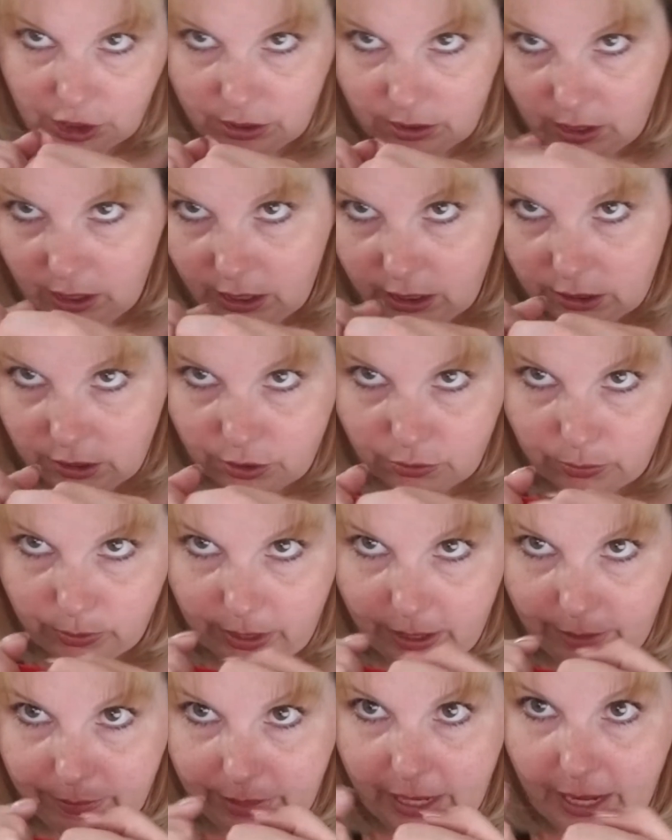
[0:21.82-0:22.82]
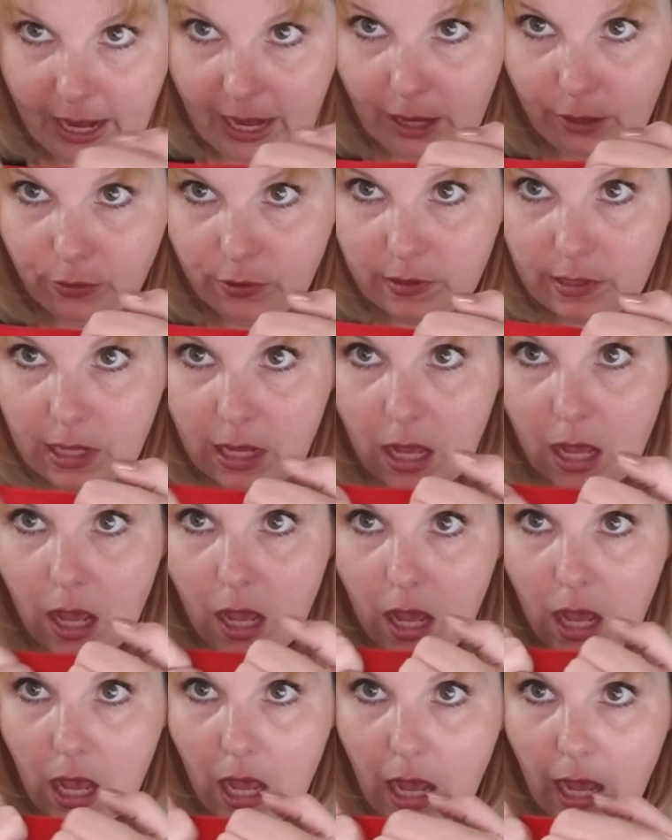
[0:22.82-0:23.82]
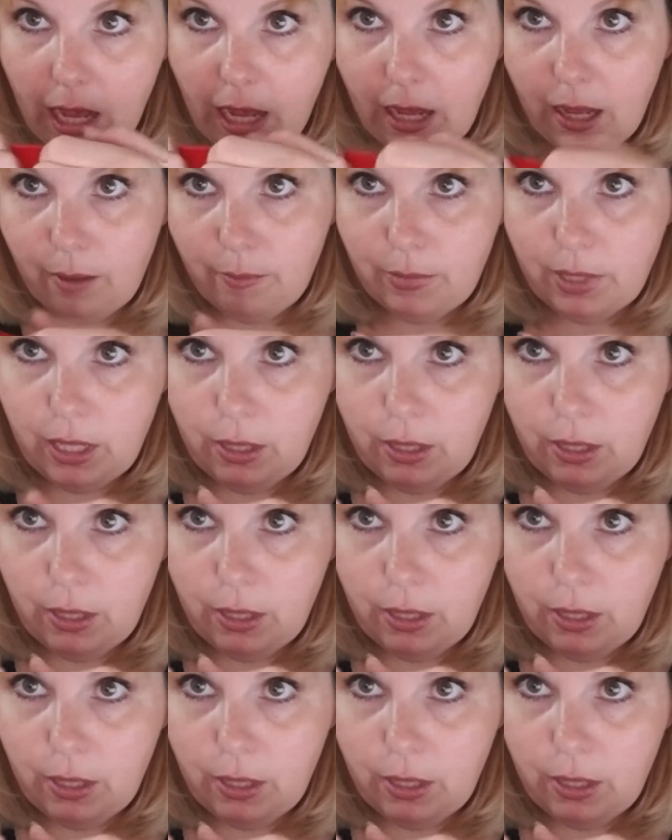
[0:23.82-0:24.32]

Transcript: hunt throughout my house. Um,